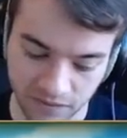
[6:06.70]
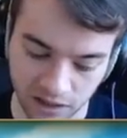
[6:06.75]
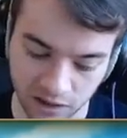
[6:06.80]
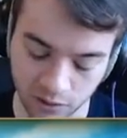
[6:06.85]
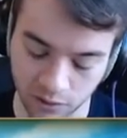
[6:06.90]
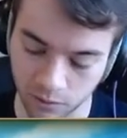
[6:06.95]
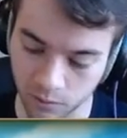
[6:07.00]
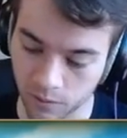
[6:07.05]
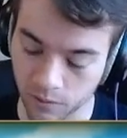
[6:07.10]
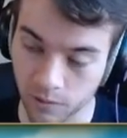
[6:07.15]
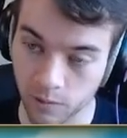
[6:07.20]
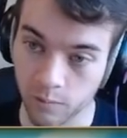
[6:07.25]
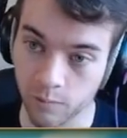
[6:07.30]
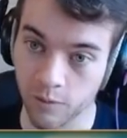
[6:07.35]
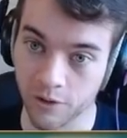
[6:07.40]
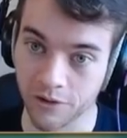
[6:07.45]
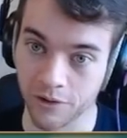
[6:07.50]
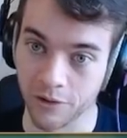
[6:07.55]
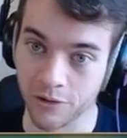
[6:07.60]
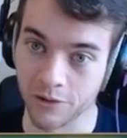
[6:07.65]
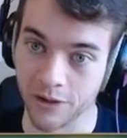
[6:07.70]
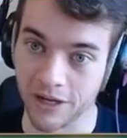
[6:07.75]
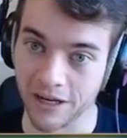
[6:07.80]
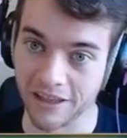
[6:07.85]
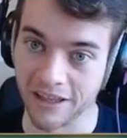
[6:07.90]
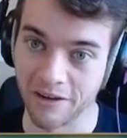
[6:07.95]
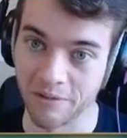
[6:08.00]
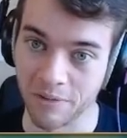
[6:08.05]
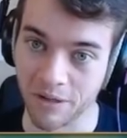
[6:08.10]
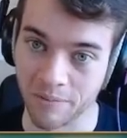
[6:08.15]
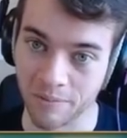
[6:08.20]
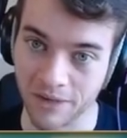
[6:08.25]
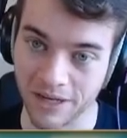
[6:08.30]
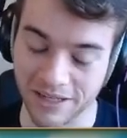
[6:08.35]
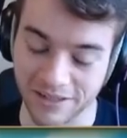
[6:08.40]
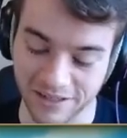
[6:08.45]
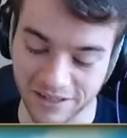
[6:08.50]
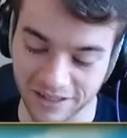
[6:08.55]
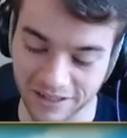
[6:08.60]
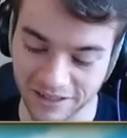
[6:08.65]
through Wonder Trading. That'd be
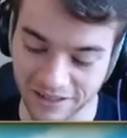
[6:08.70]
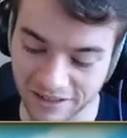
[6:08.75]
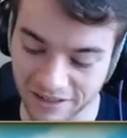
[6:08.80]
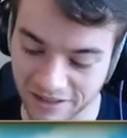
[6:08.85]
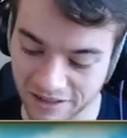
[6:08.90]
amazing.